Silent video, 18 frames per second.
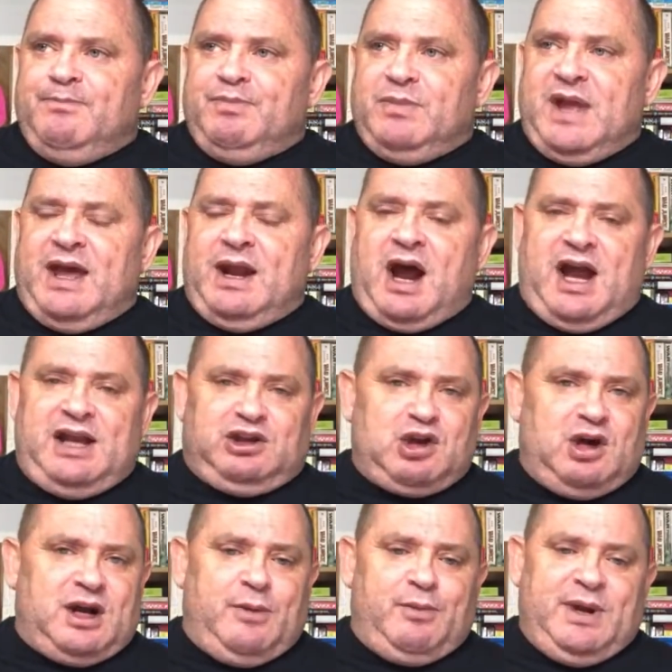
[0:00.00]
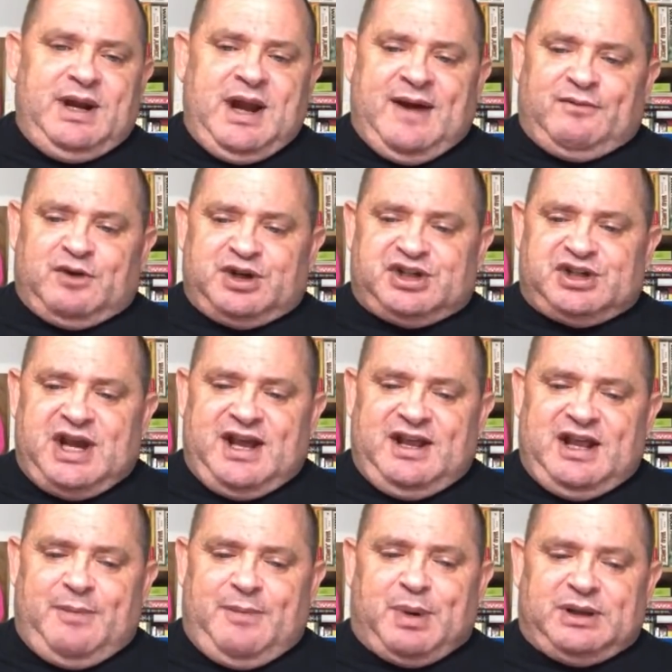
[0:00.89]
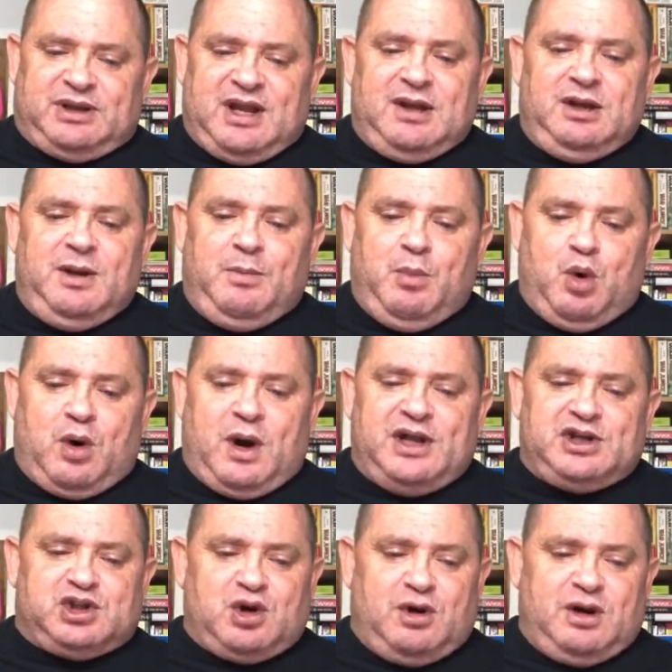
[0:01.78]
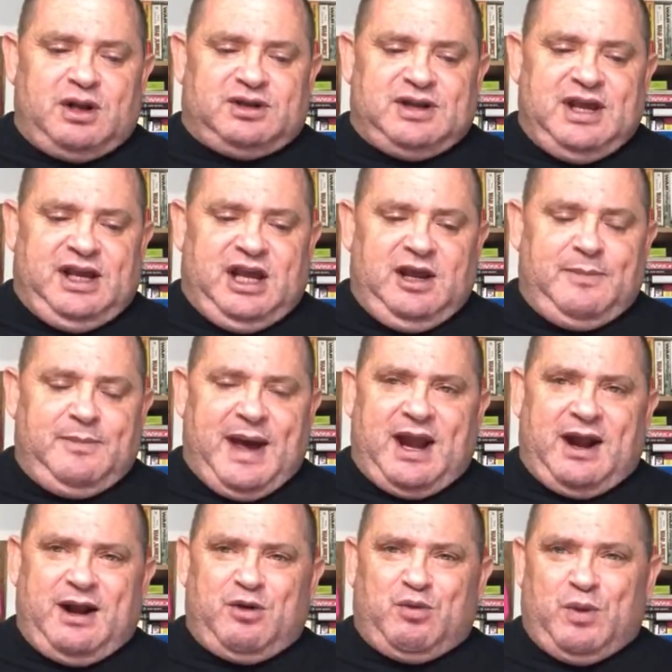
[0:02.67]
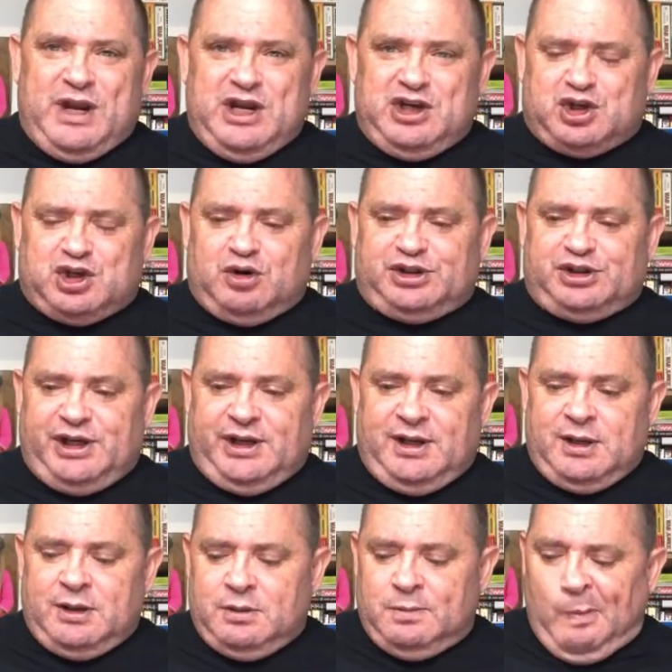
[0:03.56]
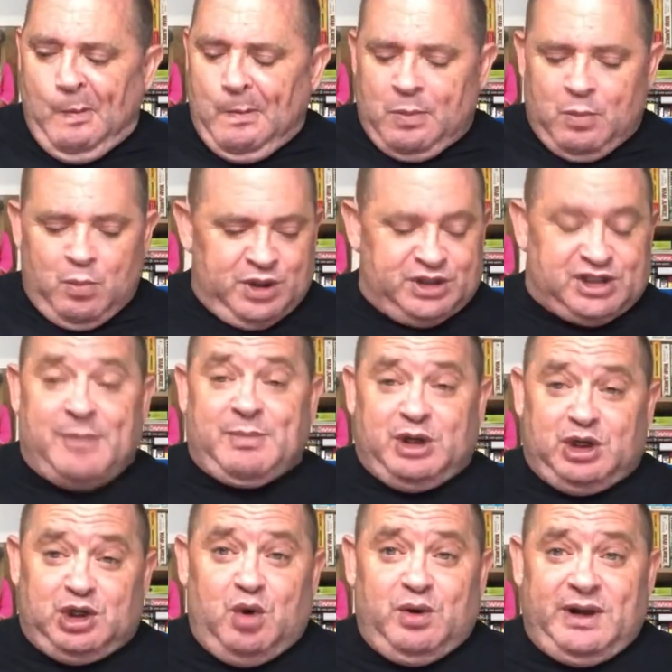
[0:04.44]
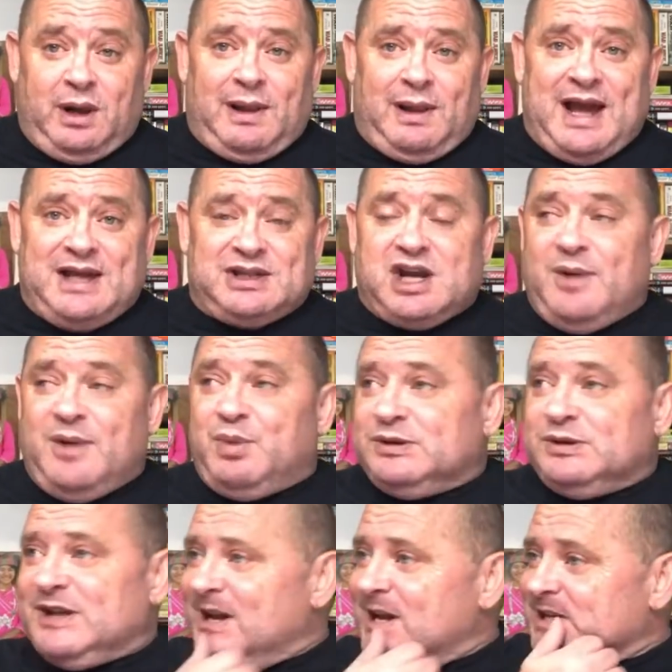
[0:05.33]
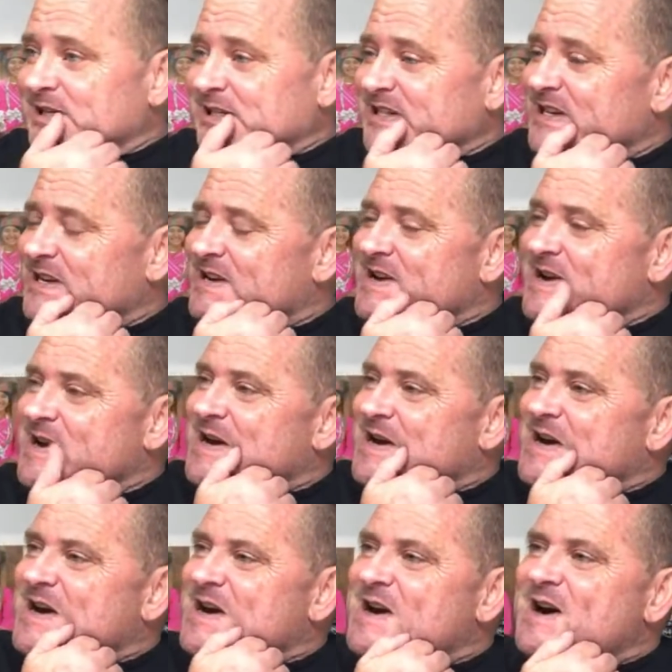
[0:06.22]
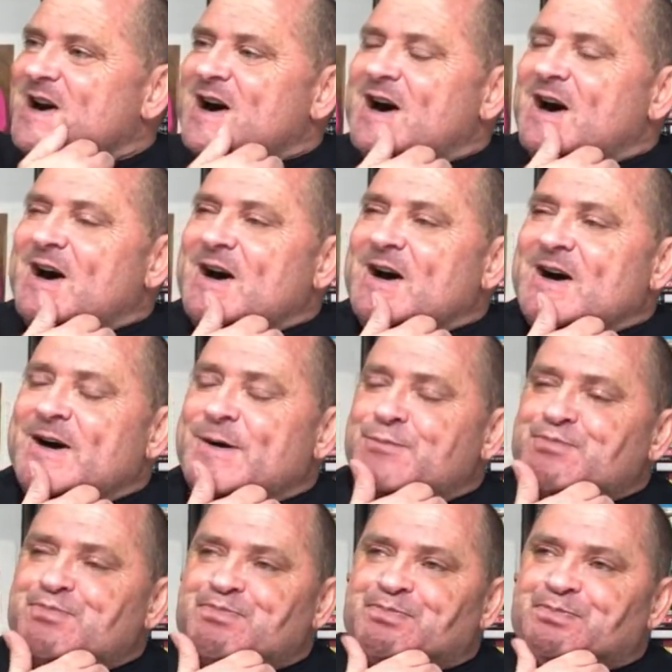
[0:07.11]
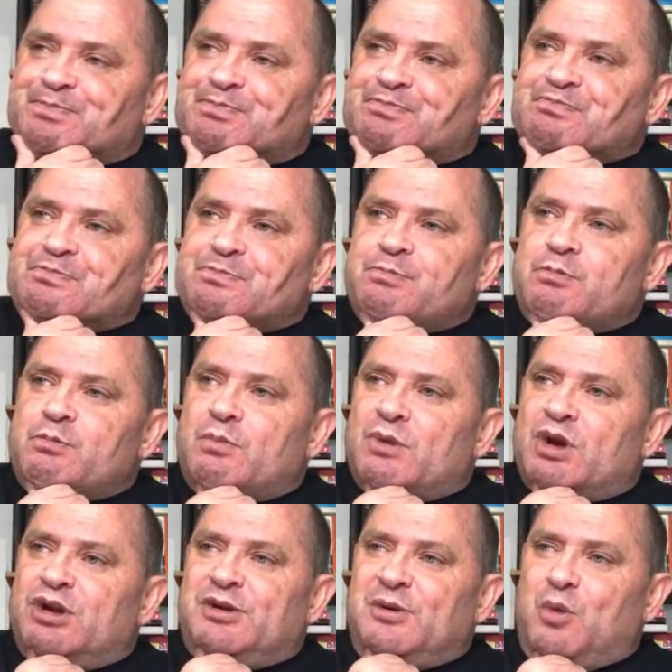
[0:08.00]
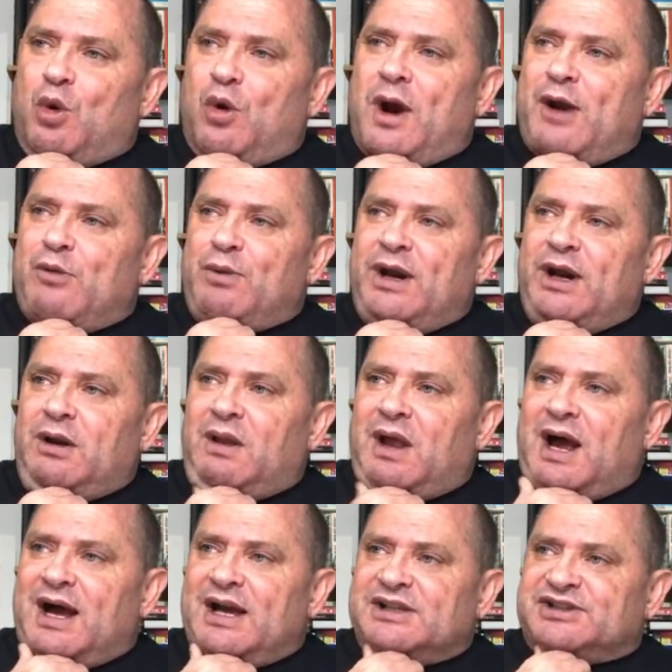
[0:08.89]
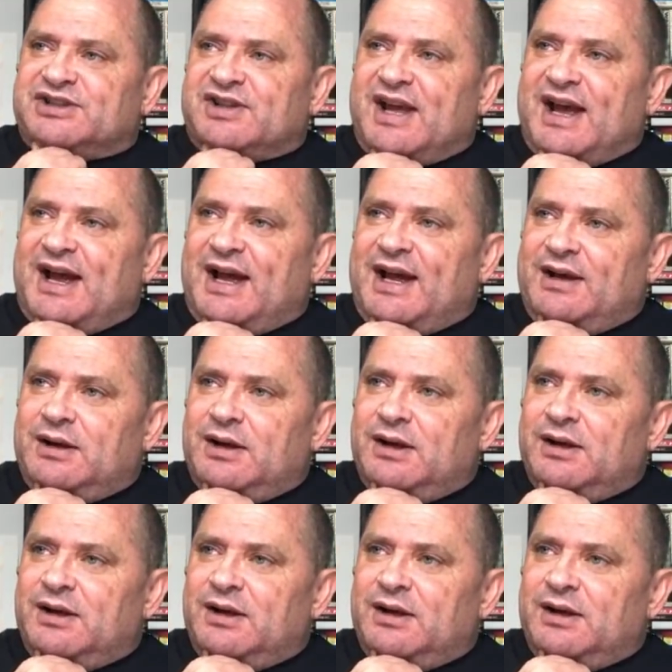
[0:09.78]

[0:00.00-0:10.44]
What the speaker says: And I thought I would never say that, but then the more I started thinking about it and researching it, which I've been doing the last couple of days, the more I realized that